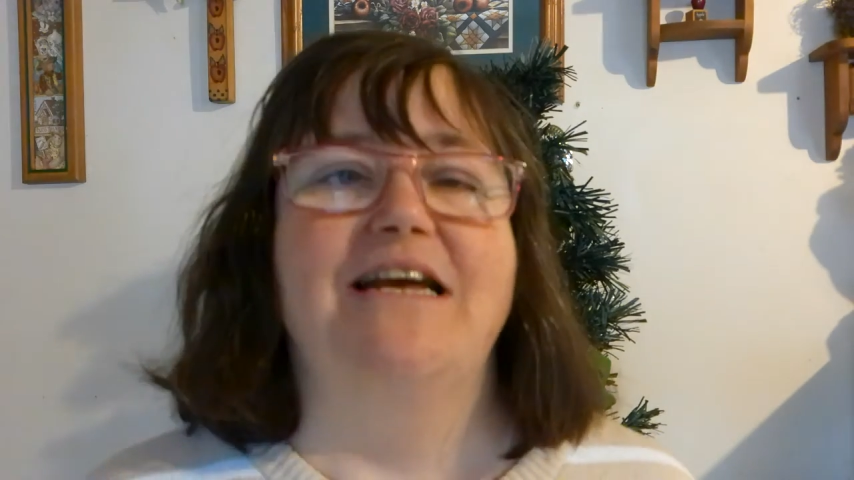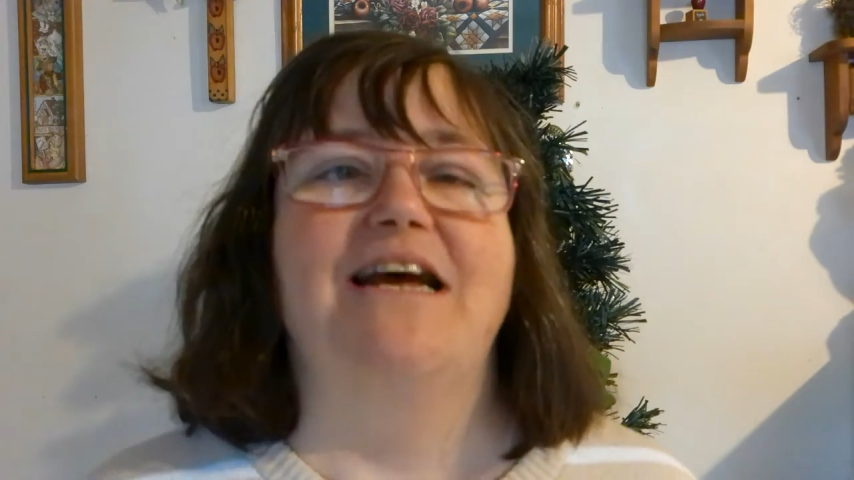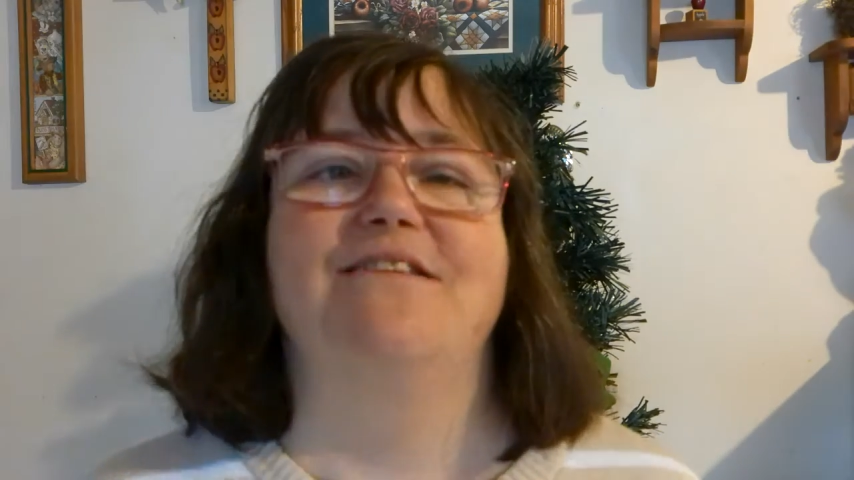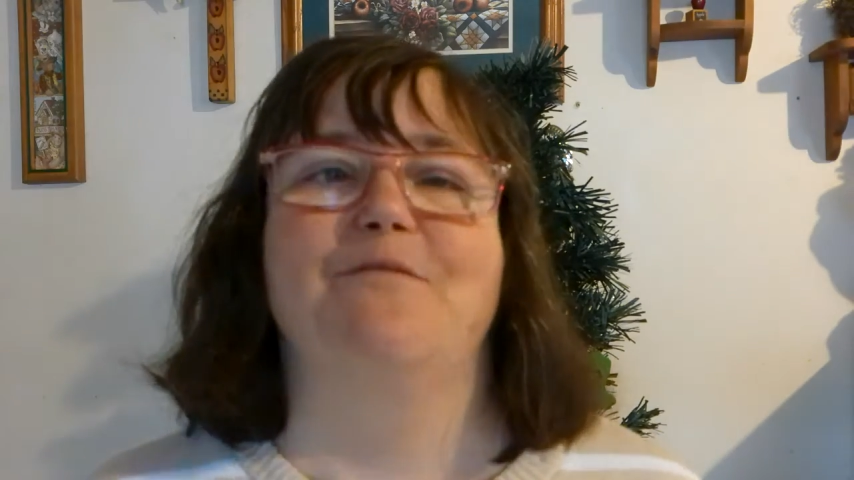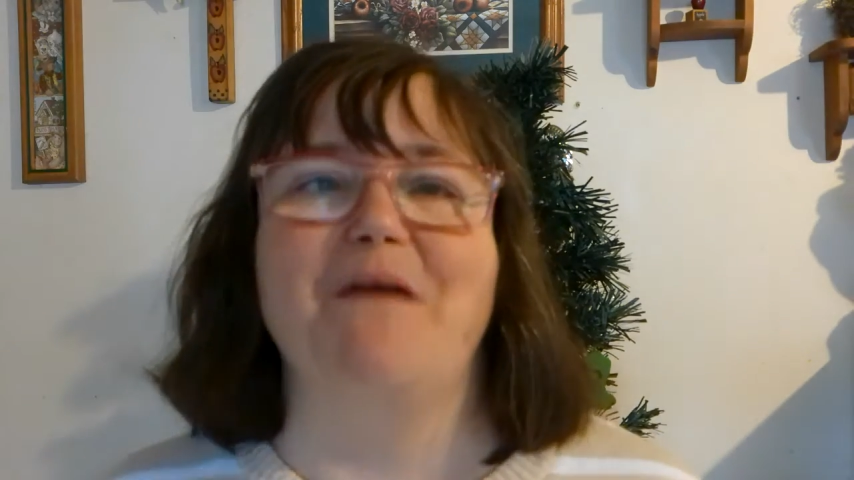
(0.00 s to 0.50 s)

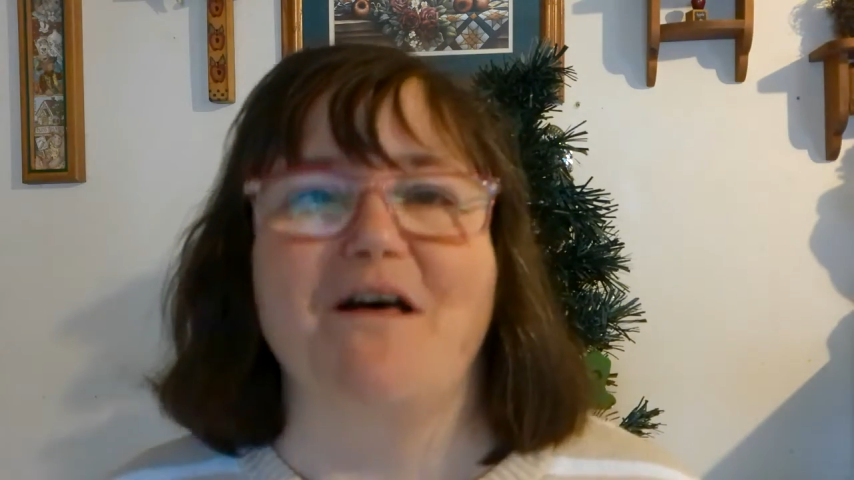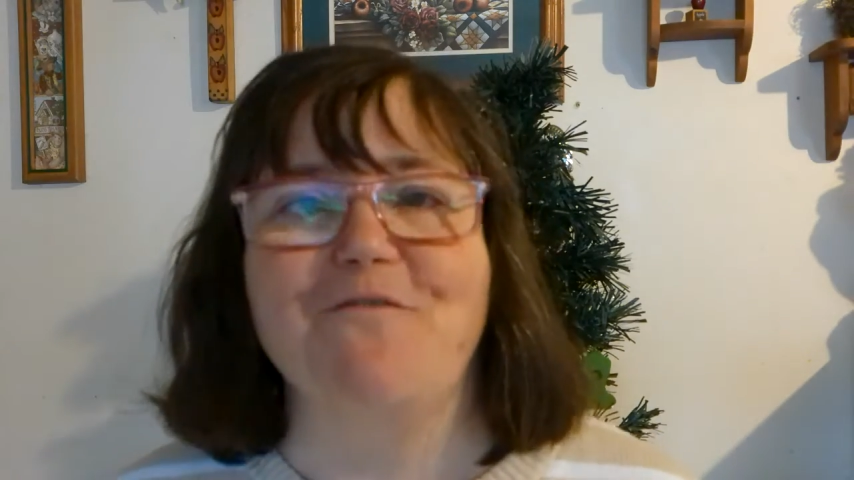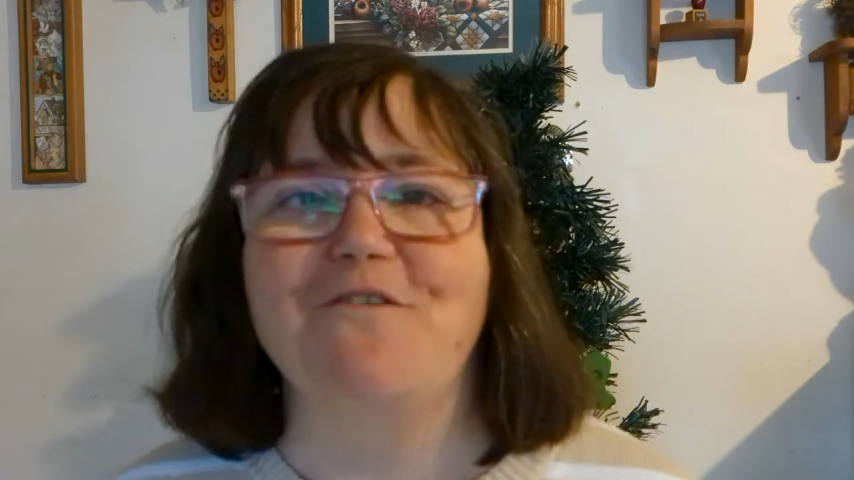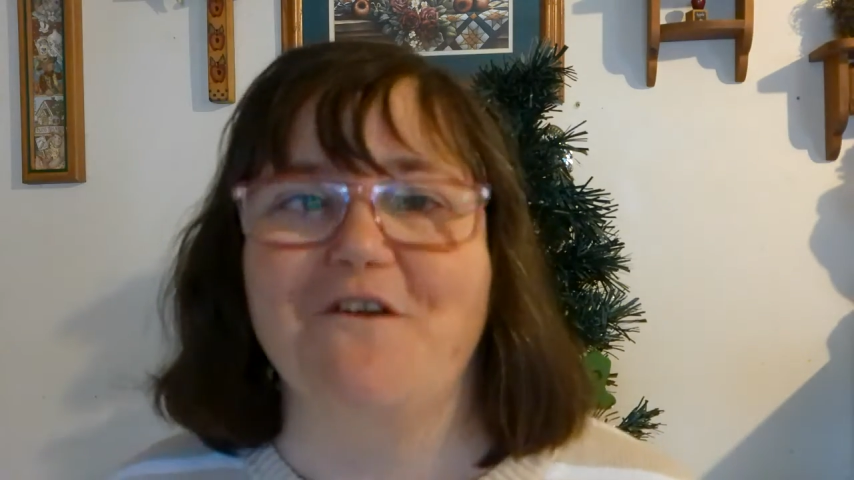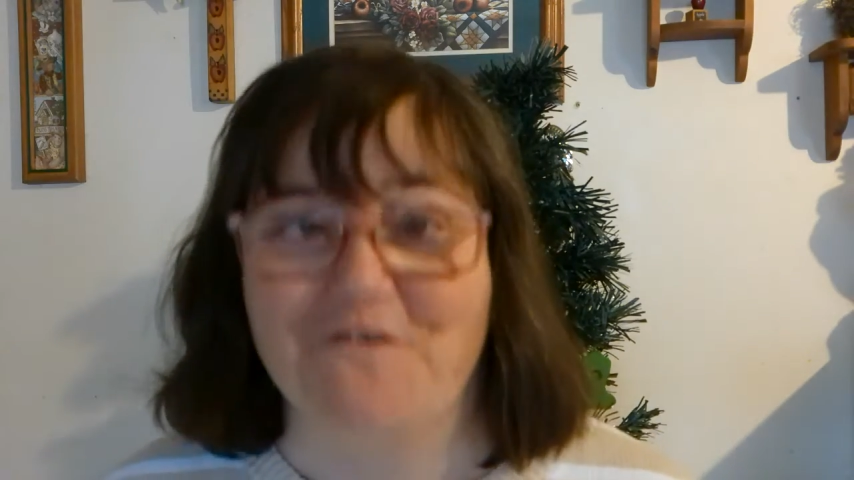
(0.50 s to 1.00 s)
and the bell
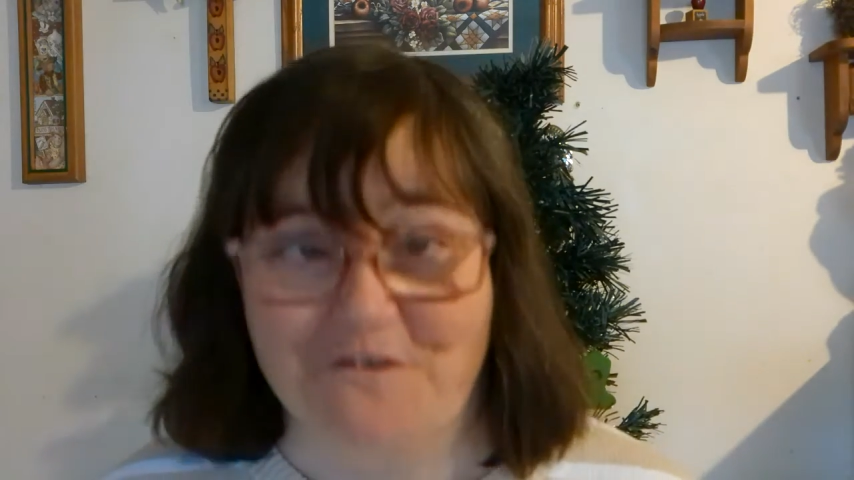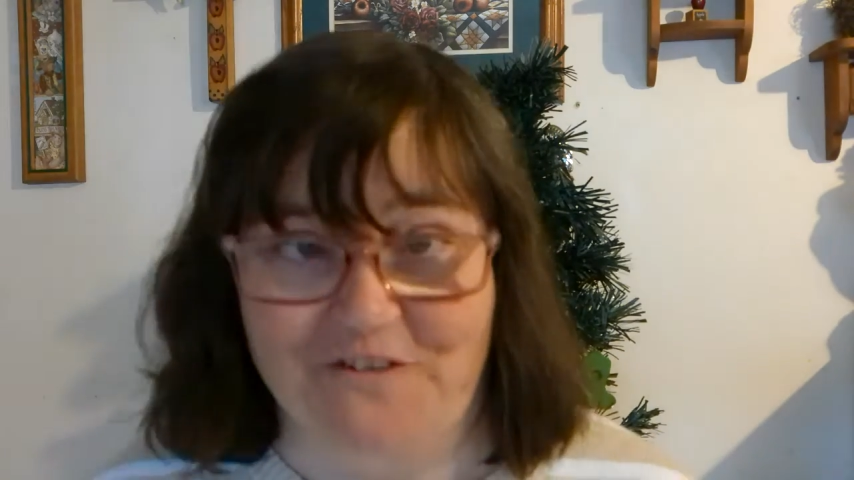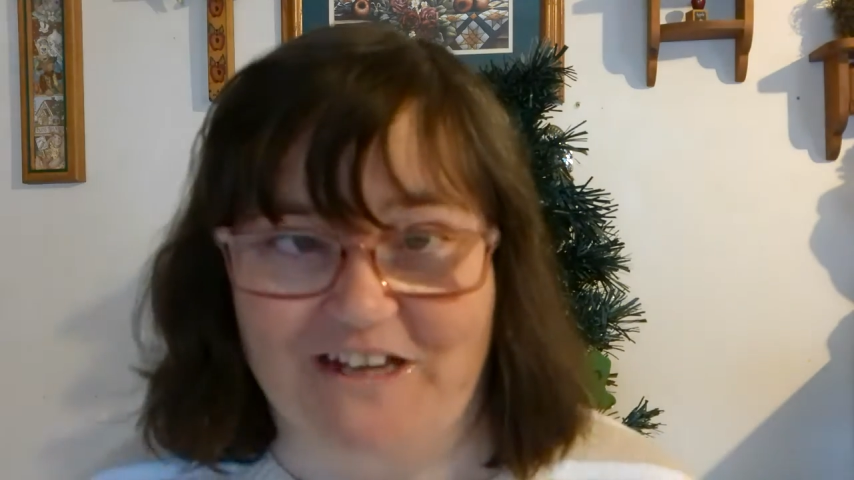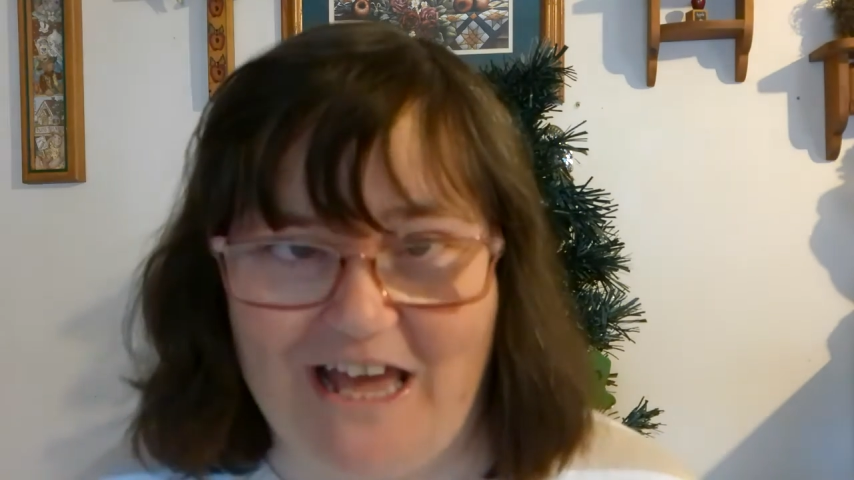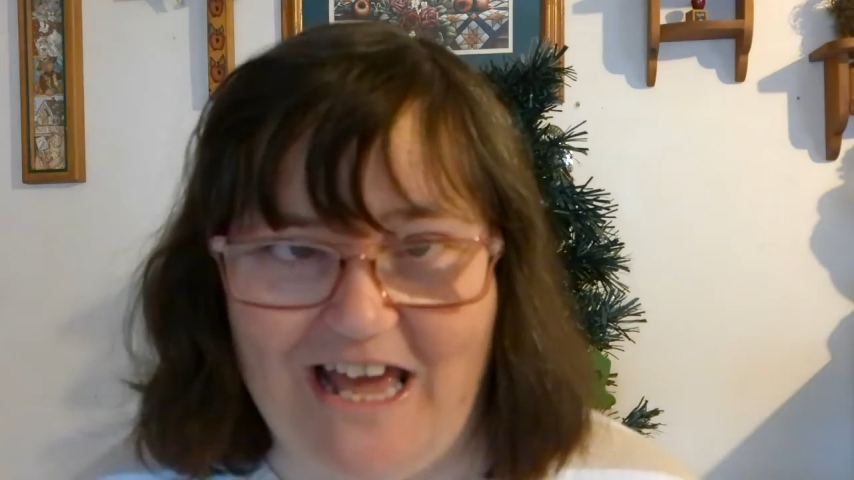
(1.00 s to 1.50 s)
for
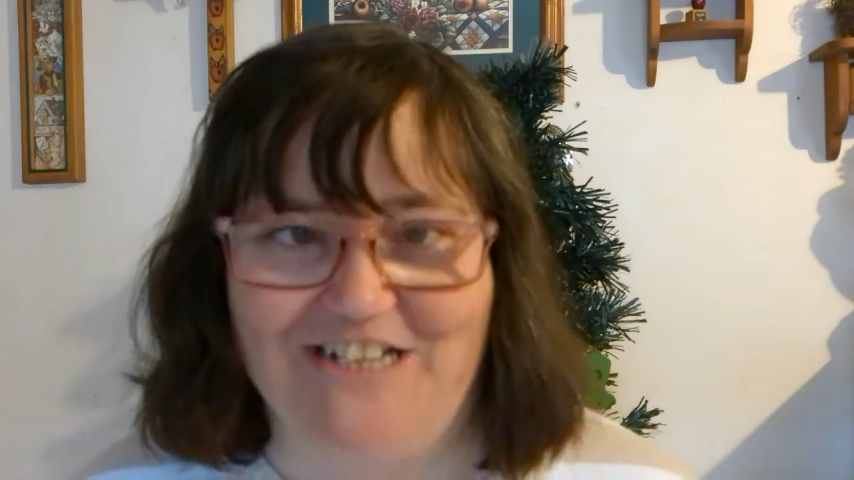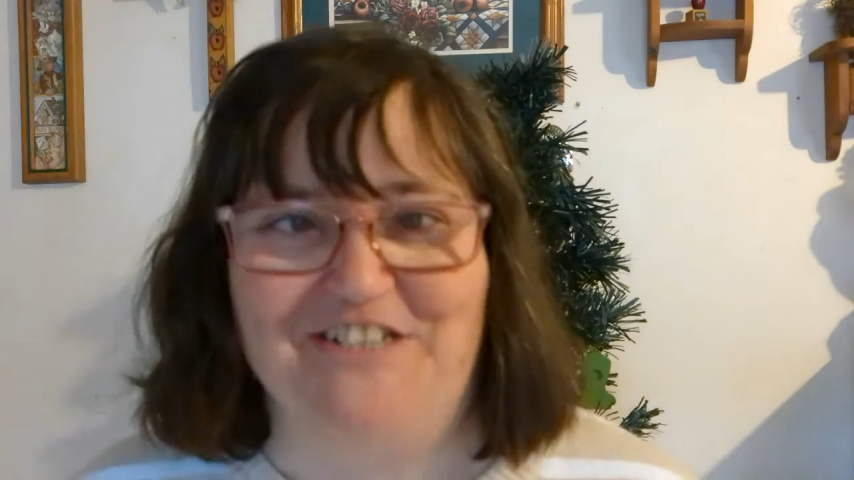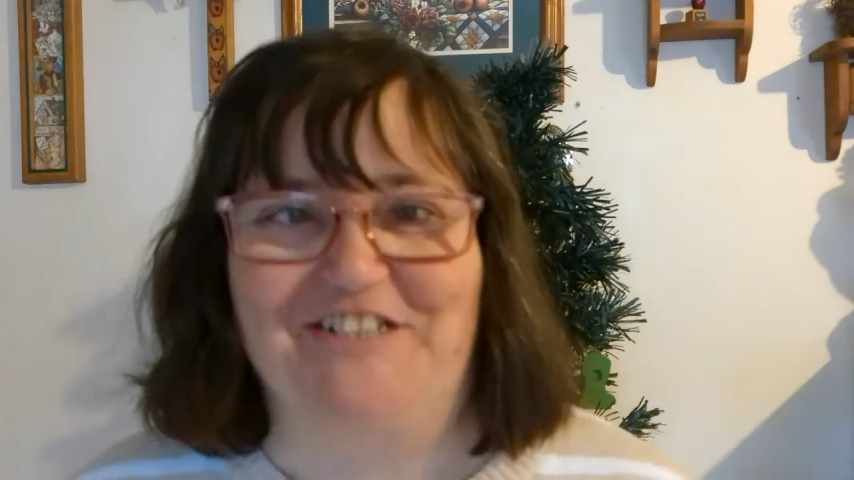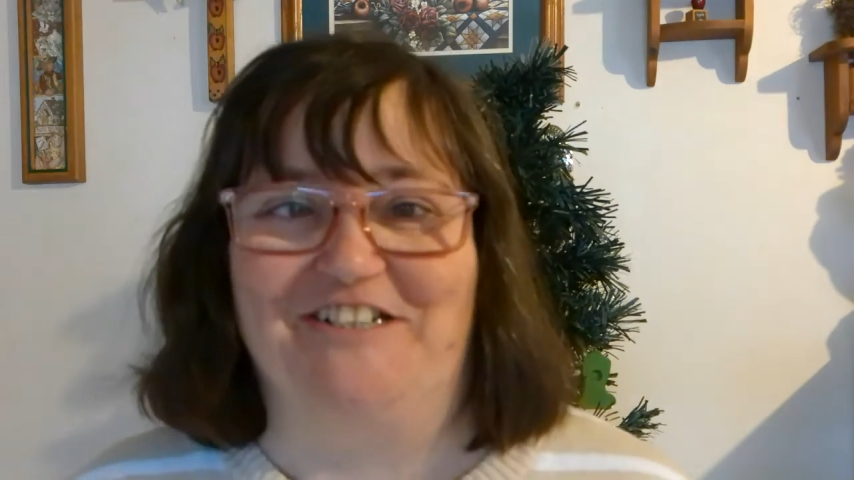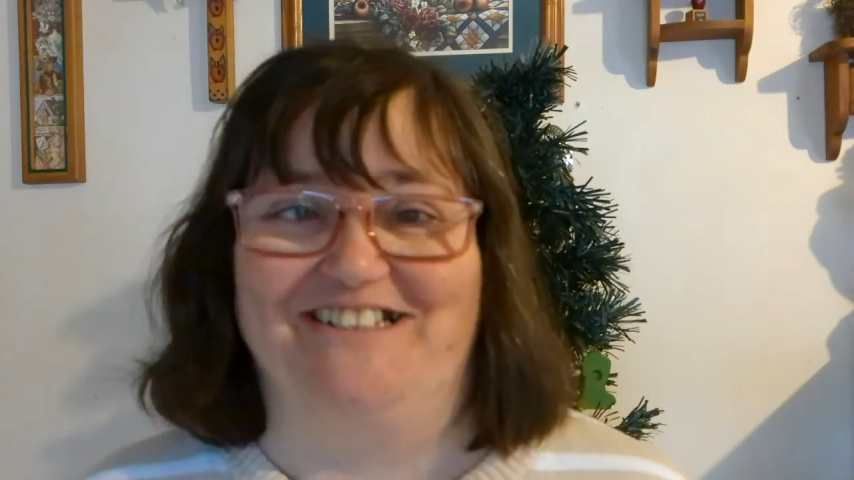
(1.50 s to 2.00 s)

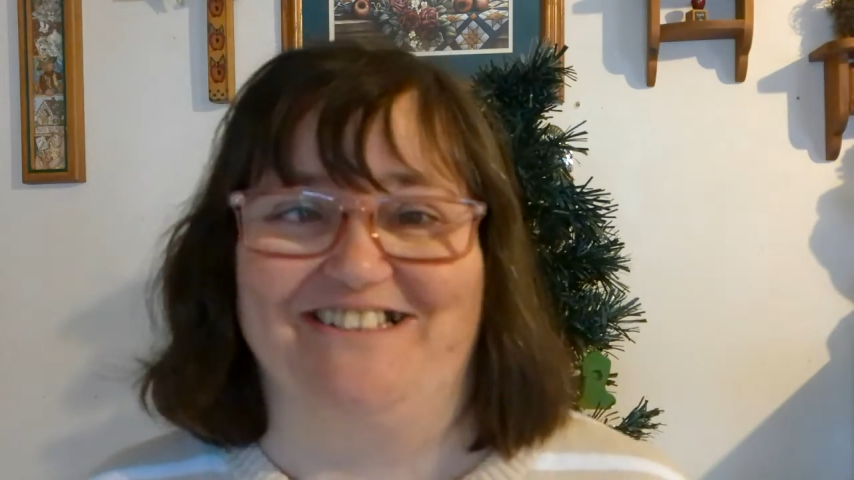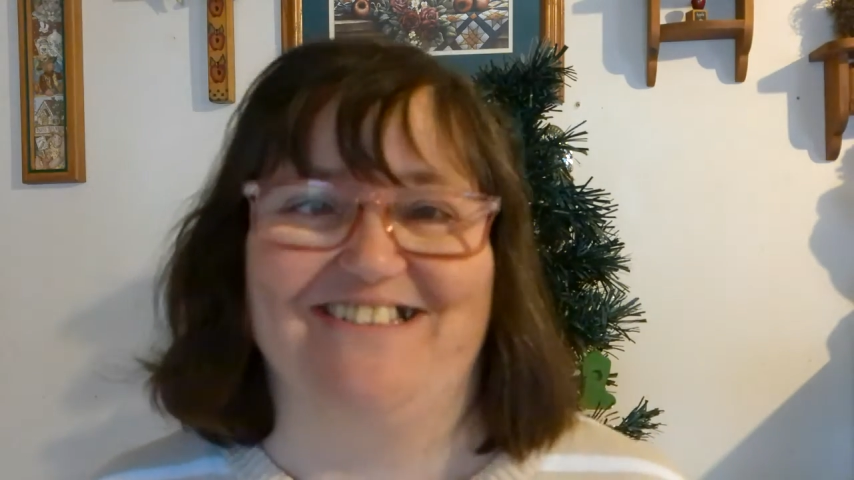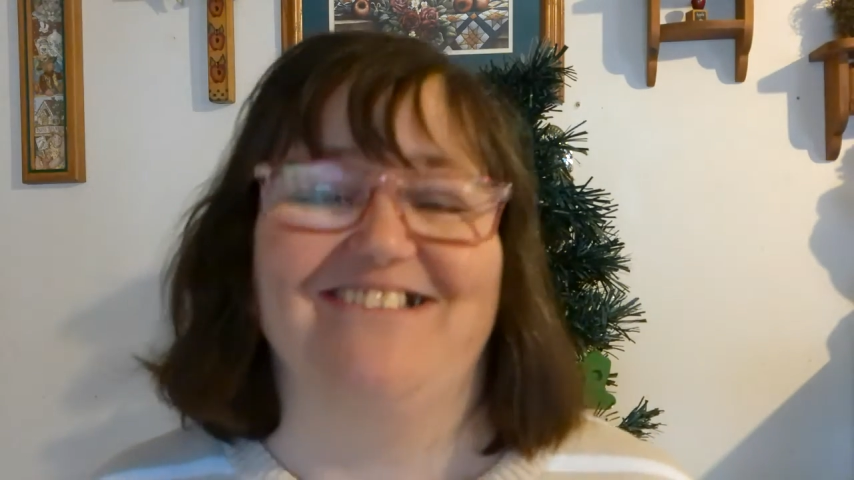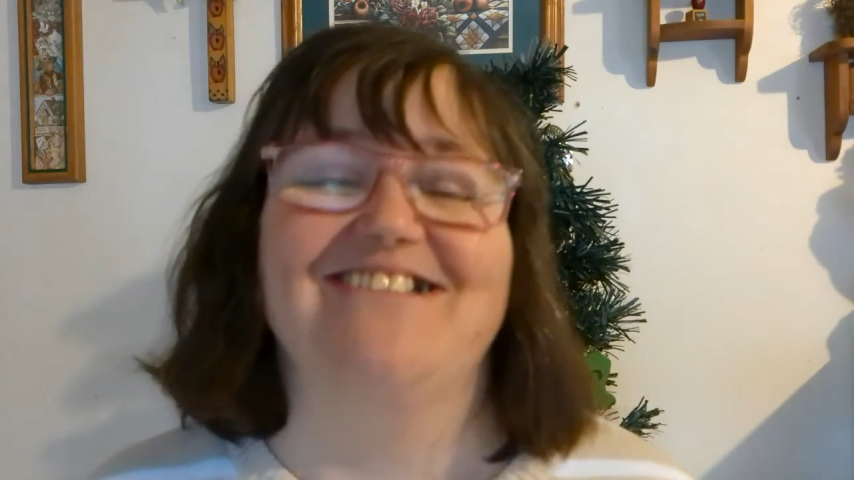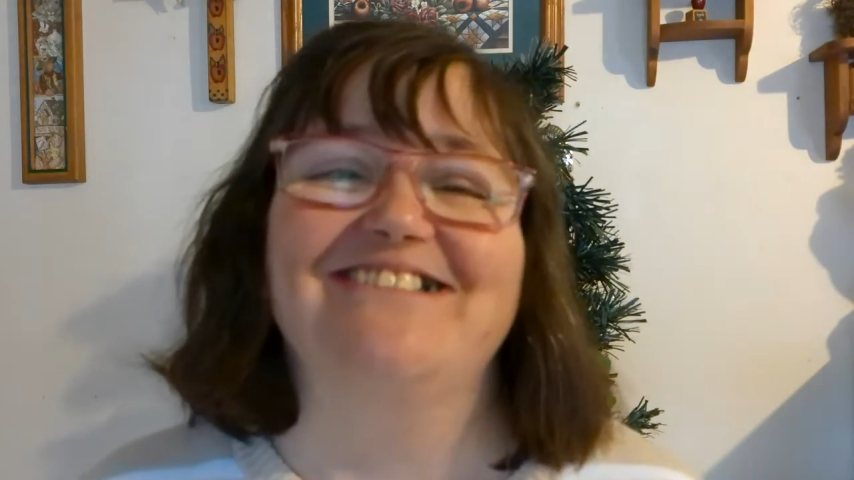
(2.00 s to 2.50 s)
notifications.